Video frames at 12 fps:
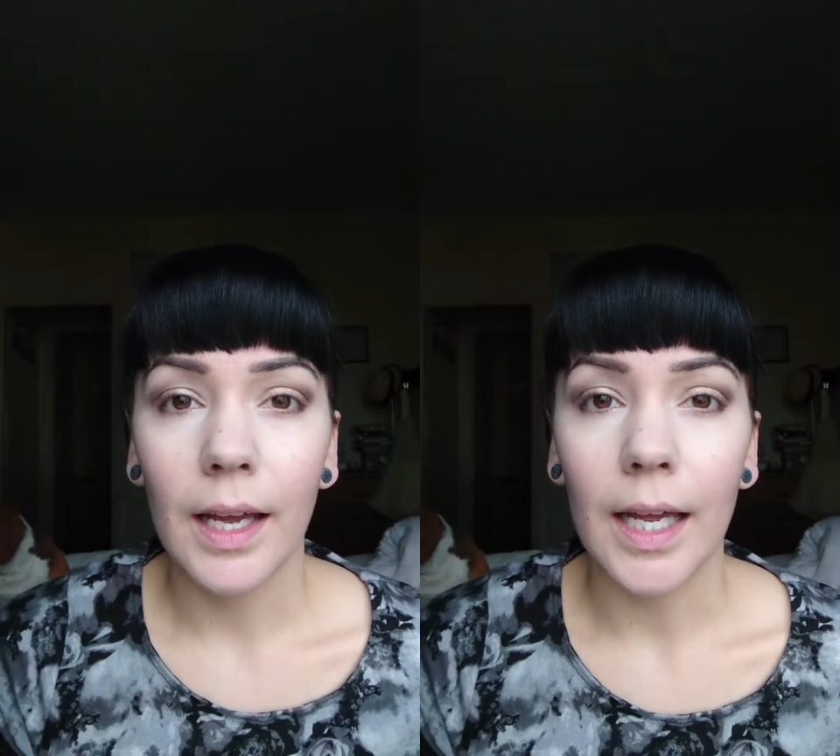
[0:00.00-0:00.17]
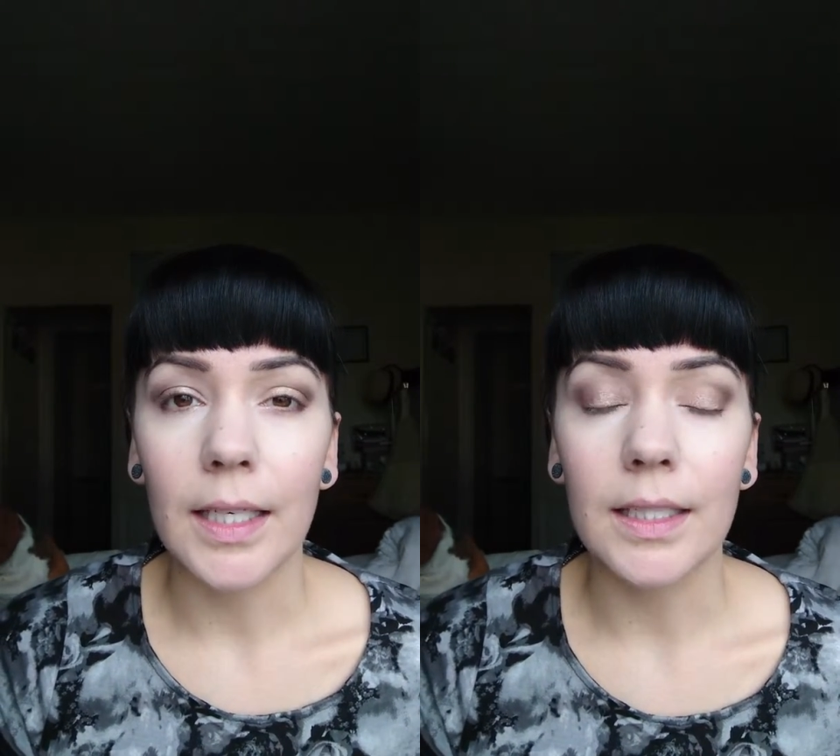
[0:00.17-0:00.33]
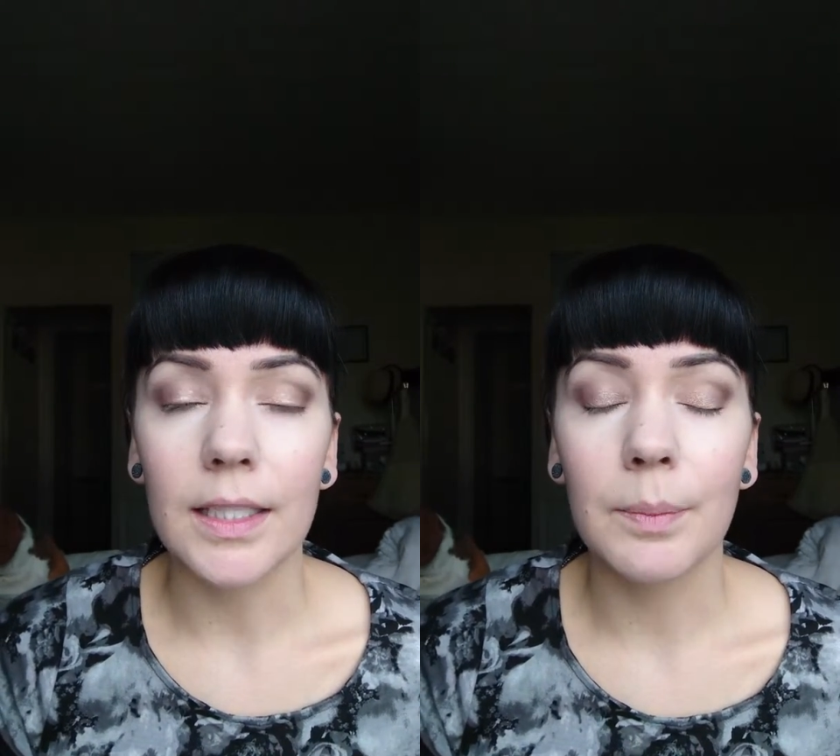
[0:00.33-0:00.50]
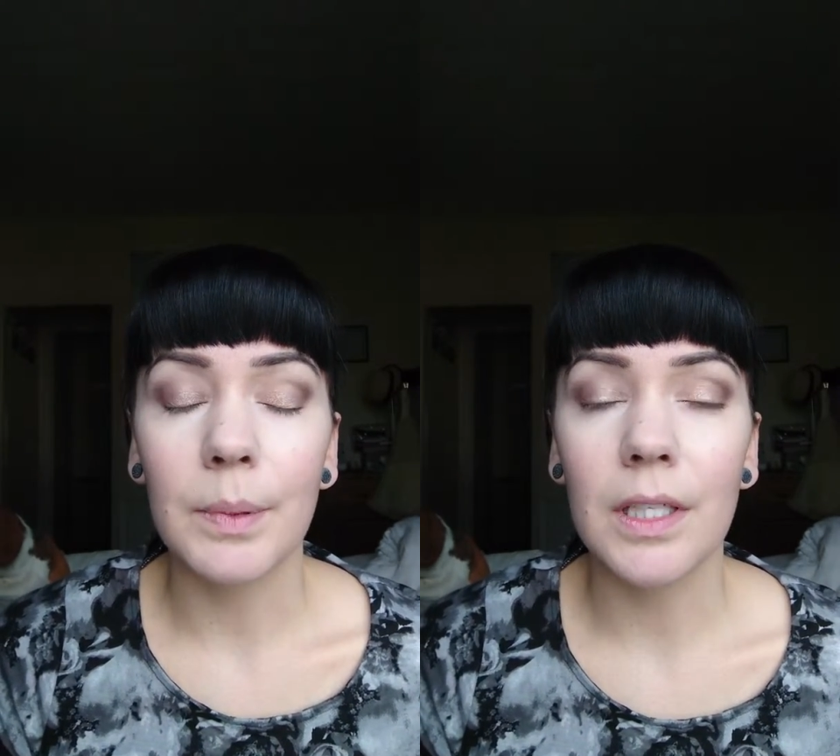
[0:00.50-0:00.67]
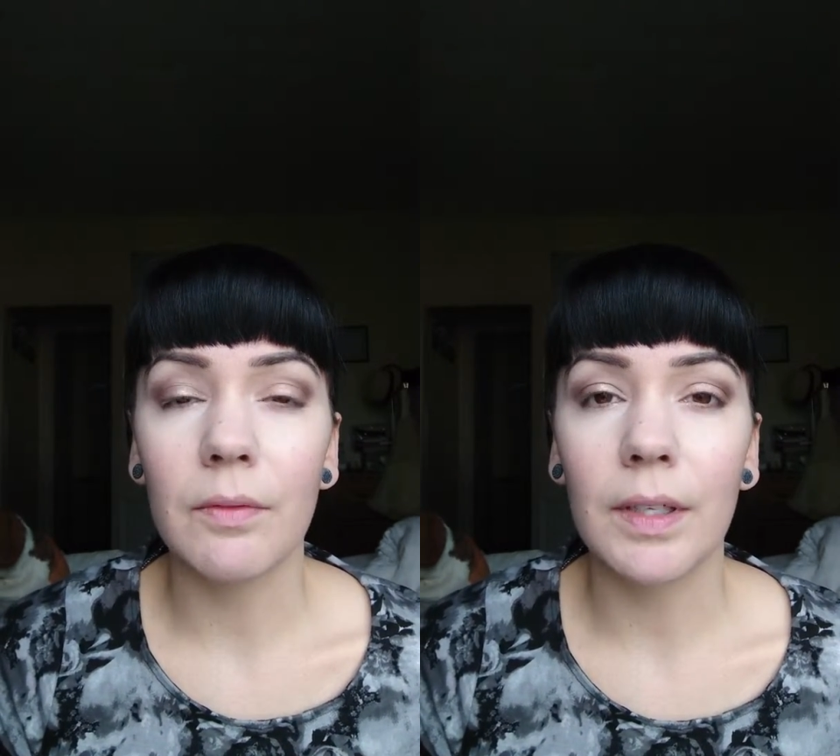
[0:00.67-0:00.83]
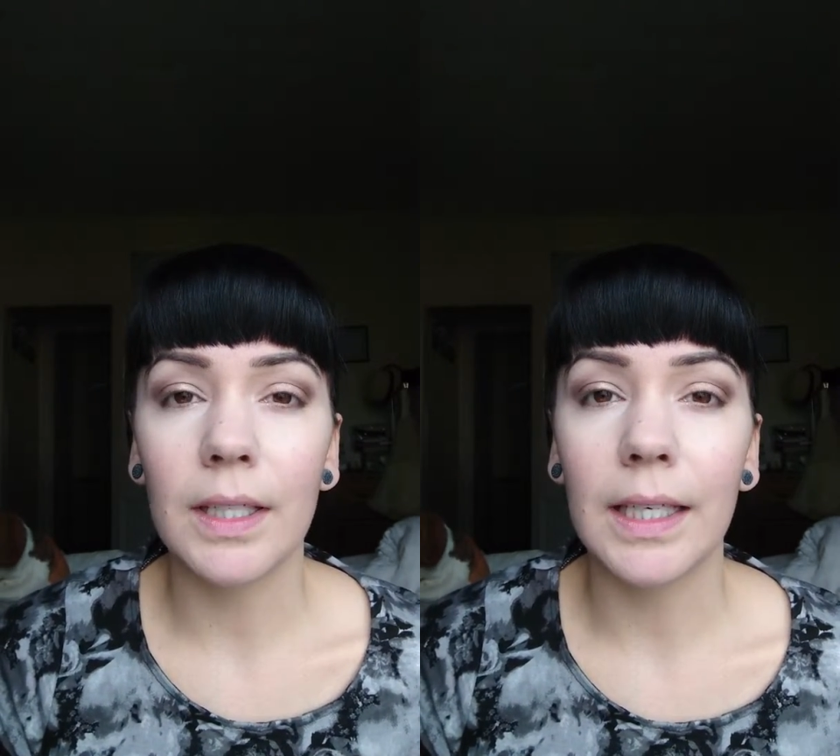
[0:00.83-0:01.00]
and
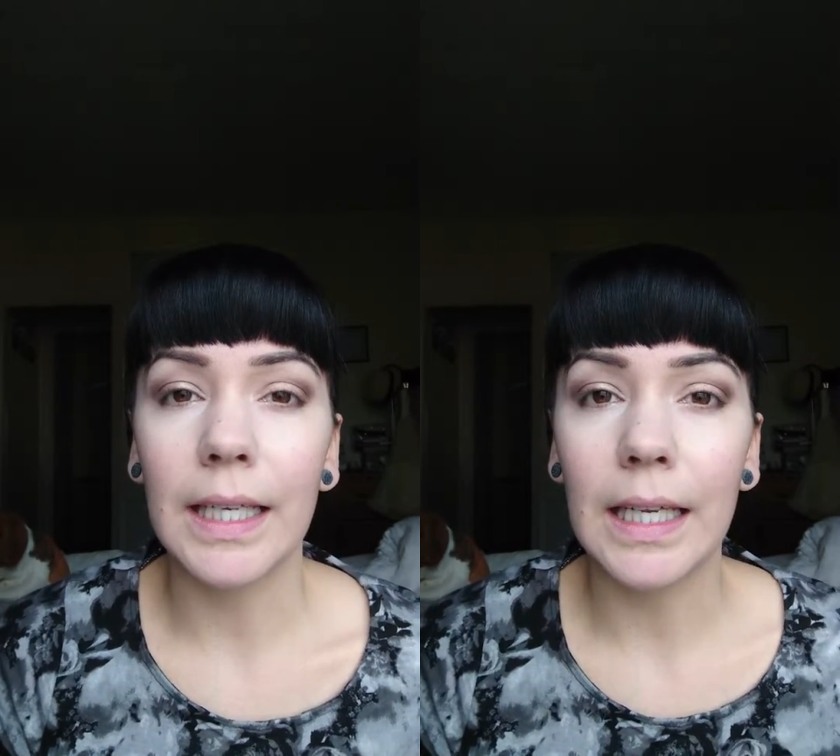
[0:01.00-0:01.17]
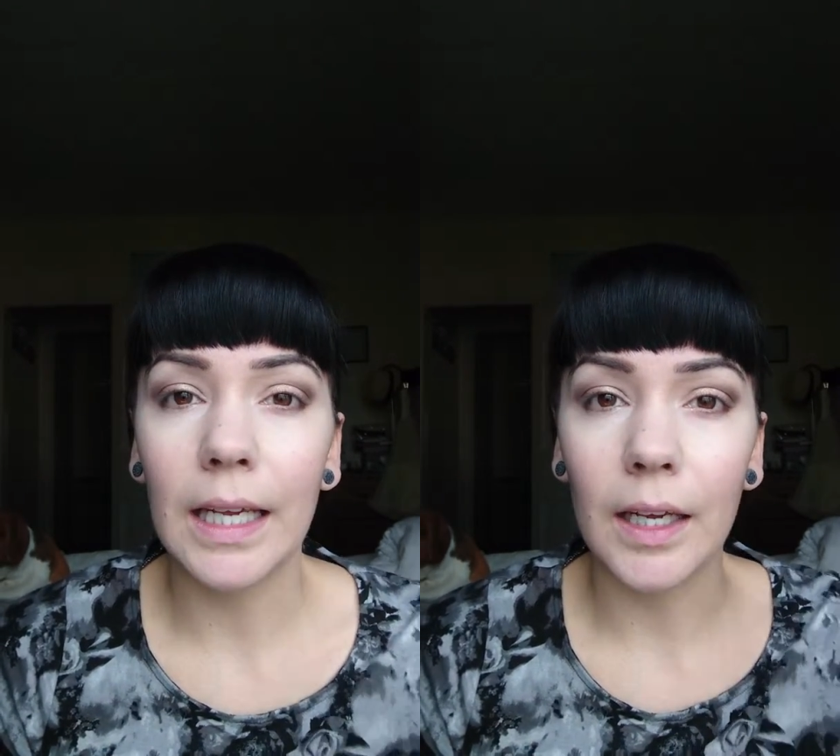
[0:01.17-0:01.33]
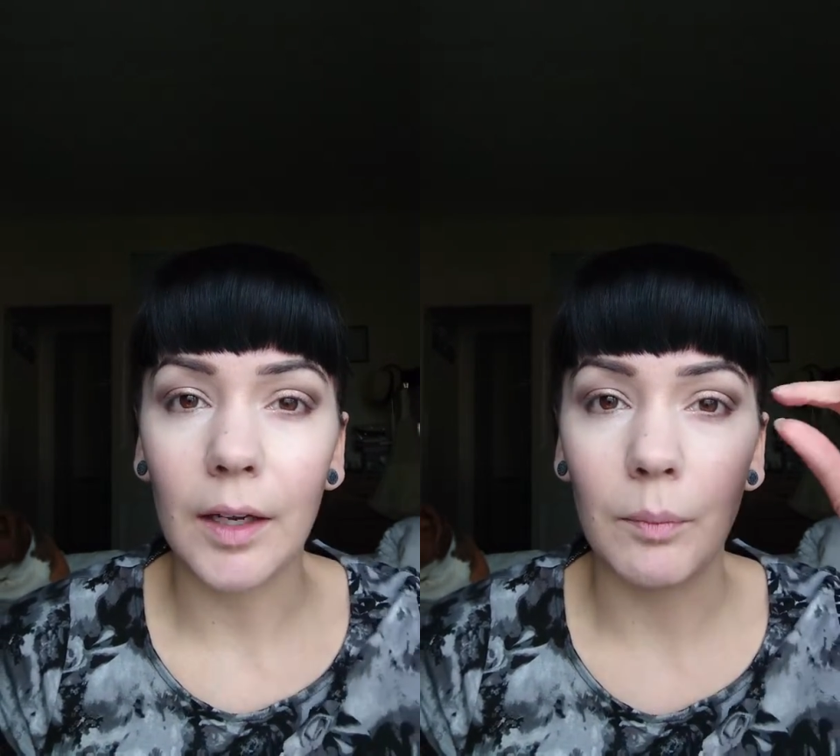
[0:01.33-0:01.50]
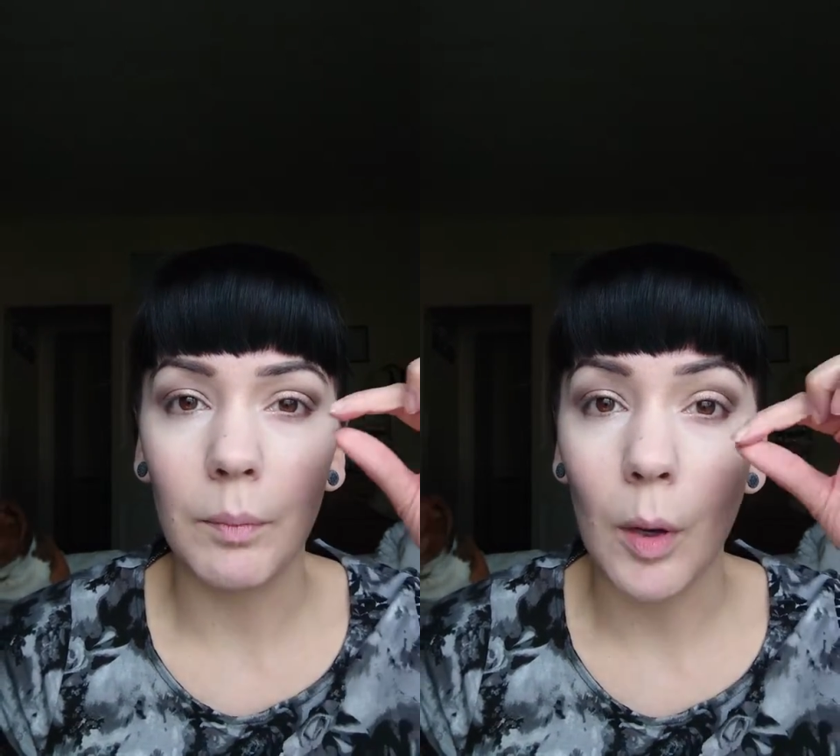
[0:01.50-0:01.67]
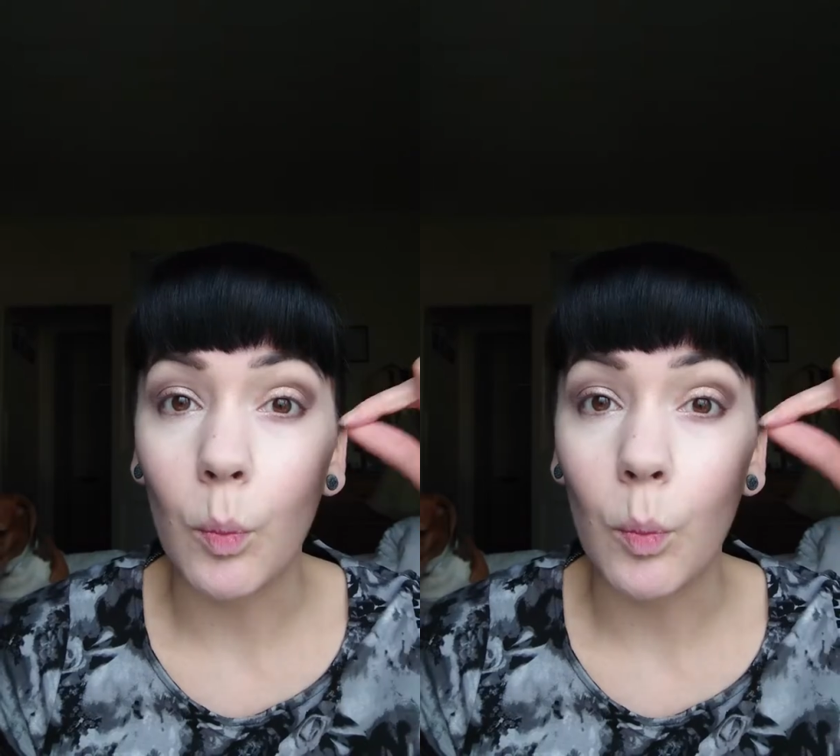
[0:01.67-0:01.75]
specifically a